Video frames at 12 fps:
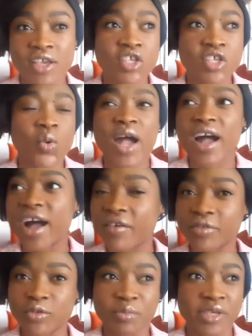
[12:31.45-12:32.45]
So I
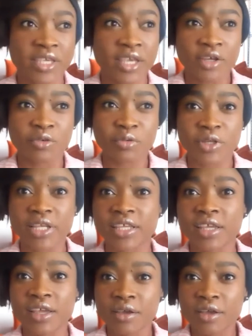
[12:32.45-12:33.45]
have to be really